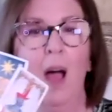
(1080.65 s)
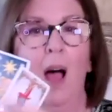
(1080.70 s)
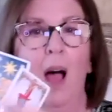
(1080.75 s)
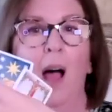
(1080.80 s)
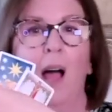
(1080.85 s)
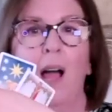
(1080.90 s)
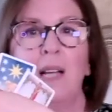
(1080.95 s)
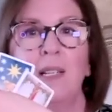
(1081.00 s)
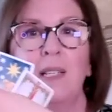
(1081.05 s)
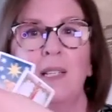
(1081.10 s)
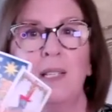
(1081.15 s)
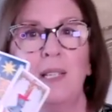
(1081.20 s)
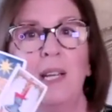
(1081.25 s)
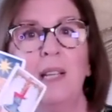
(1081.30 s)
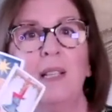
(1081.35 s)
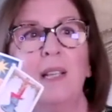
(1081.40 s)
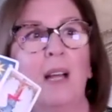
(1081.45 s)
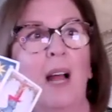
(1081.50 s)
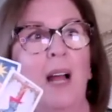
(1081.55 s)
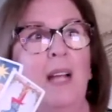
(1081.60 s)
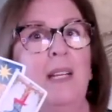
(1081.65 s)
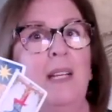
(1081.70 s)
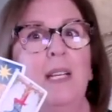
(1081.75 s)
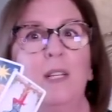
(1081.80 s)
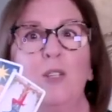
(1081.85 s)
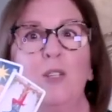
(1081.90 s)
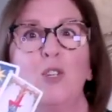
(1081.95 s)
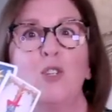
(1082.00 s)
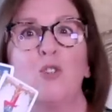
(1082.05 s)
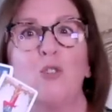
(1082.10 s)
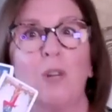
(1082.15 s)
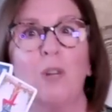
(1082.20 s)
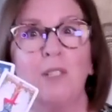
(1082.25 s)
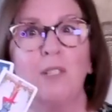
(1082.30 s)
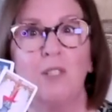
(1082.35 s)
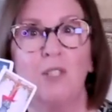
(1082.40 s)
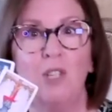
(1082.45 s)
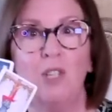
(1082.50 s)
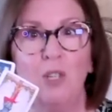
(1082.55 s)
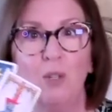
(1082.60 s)
I see that I need to
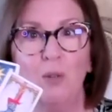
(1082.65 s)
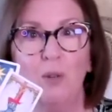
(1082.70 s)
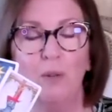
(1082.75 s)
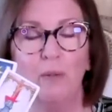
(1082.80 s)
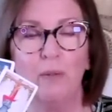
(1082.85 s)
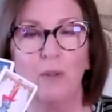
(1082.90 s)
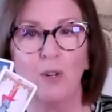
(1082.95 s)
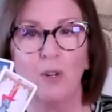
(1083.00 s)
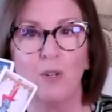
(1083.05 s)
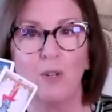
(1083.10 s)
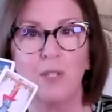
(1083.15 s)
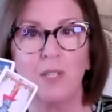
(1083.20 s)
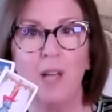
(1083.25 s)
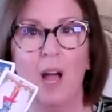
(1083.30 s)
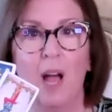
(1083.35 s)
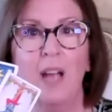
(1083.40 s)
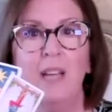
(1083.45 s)
trust the universe.